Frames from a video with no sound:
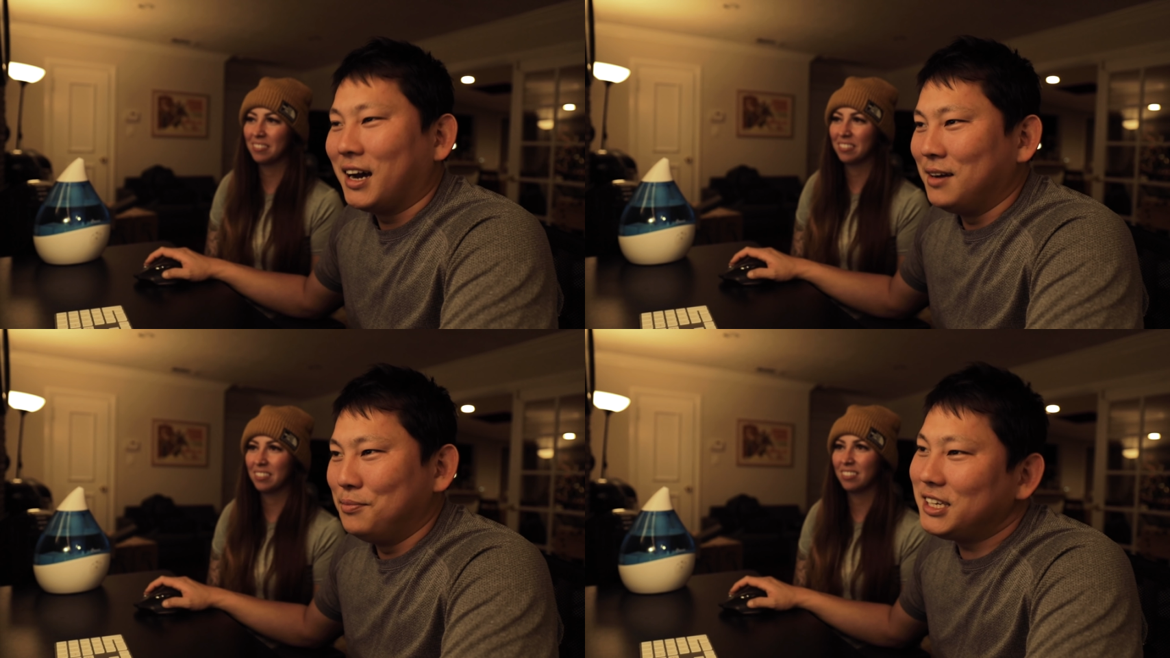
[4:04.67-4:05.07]

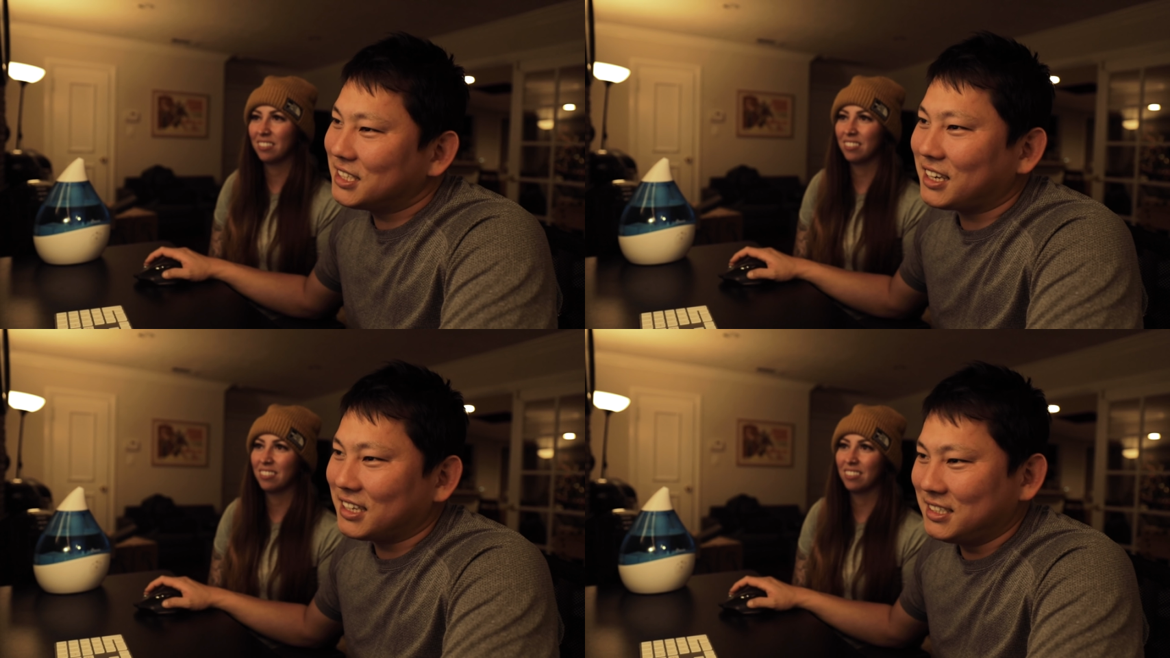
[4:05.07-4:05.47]
Speaker 1: I
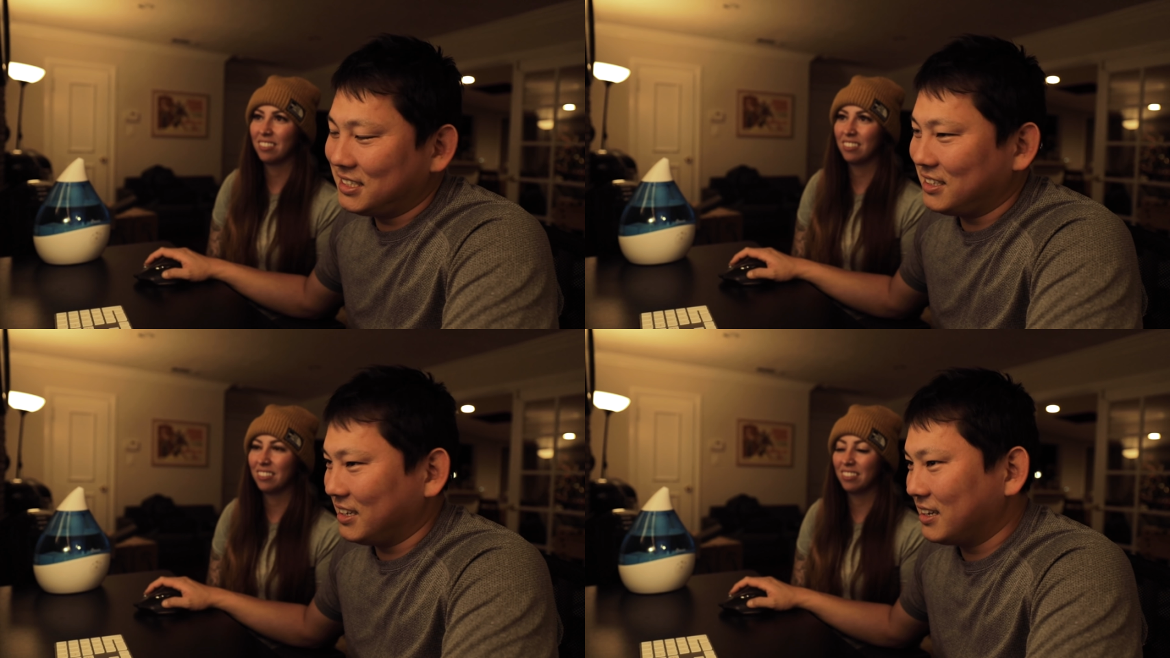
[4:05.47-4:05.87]
miss it
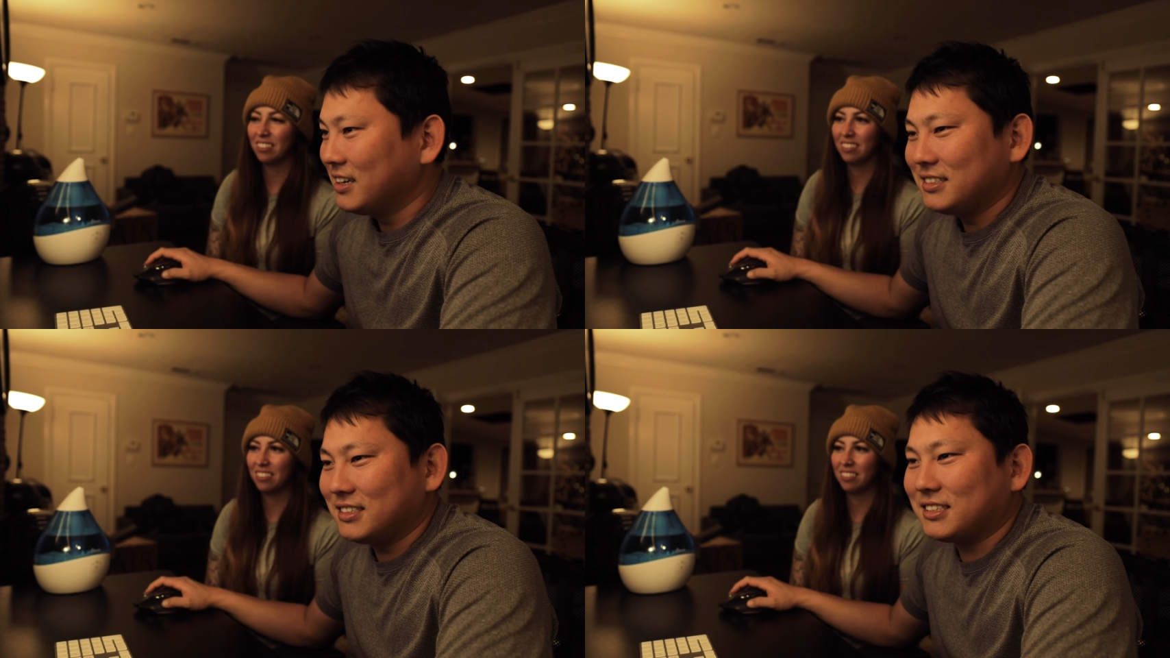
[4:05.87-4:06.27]
because like
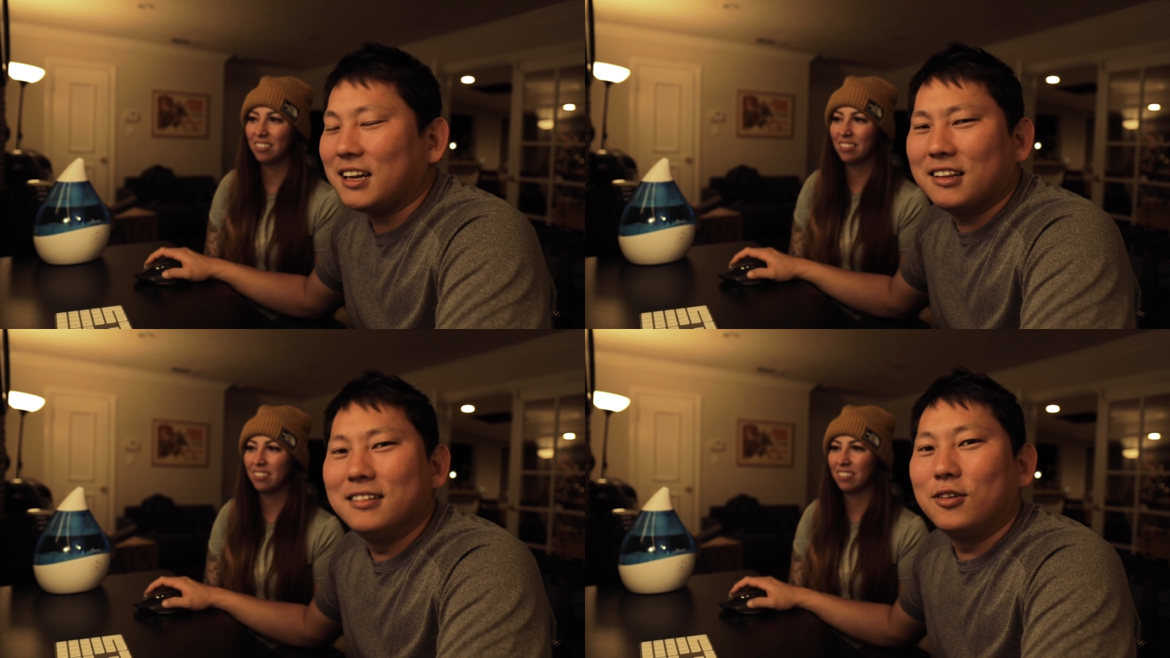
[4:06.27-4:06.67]
just
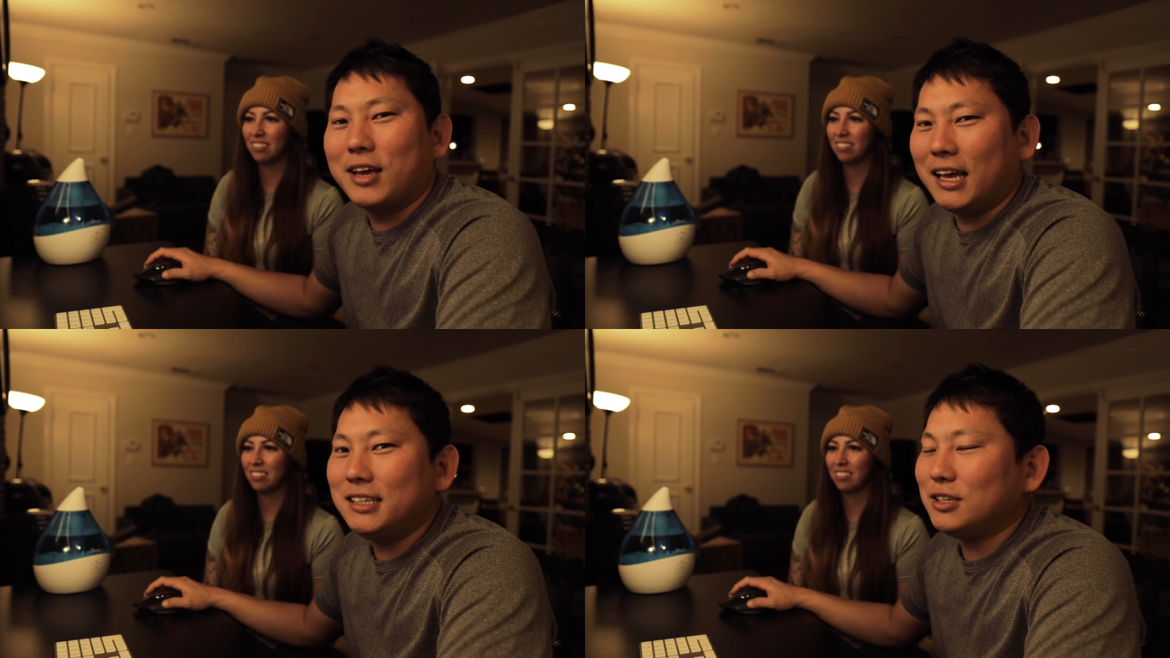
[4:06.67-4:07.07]
kind of the
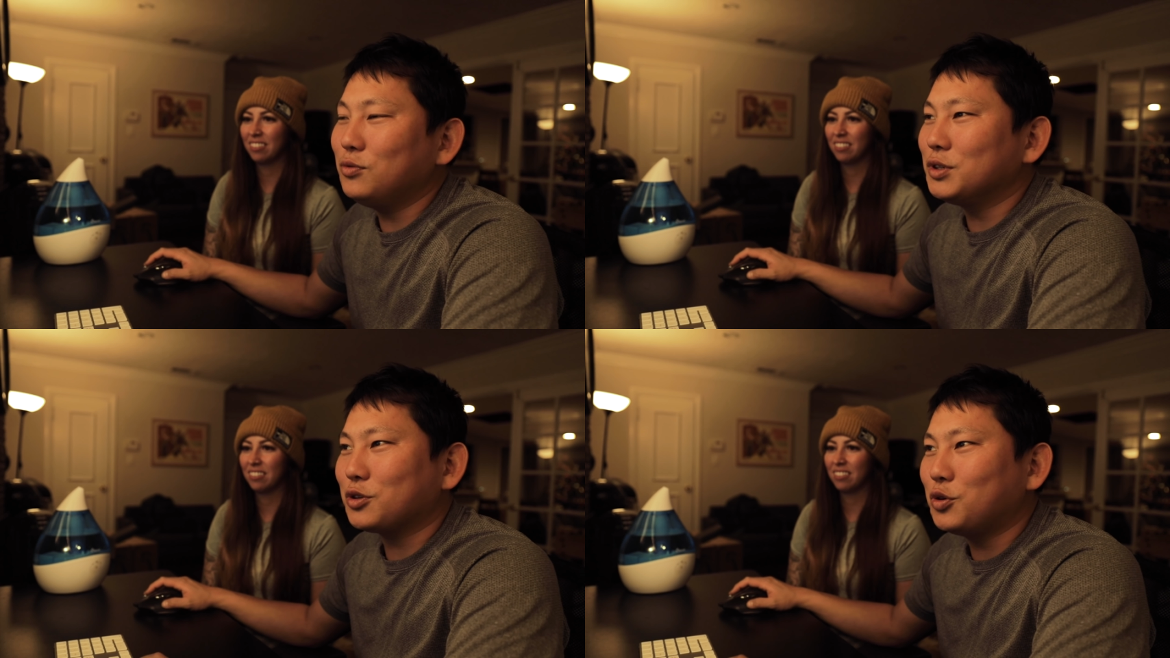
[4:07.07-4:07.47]

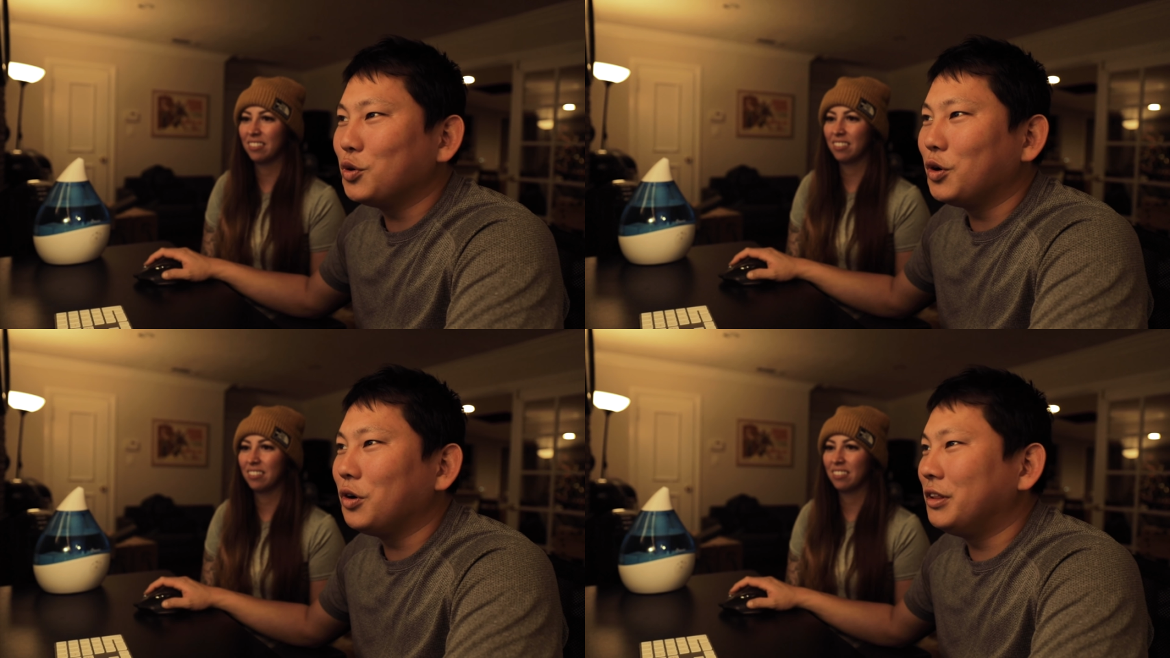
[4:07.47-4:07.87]
location was
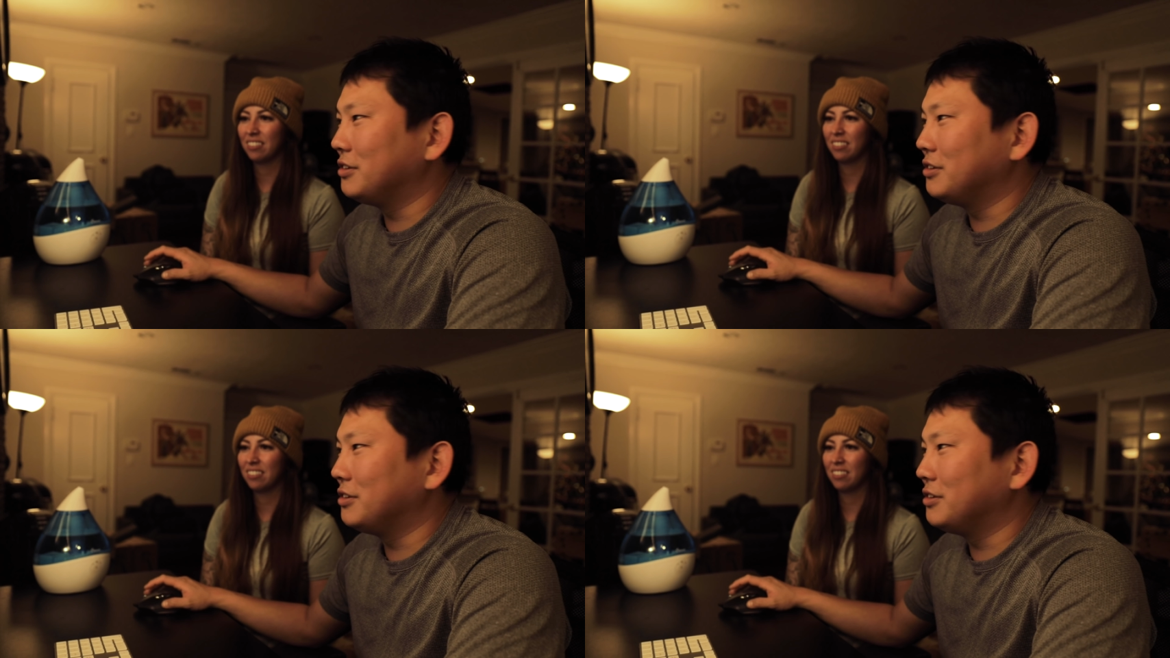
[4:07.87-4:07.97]
cool,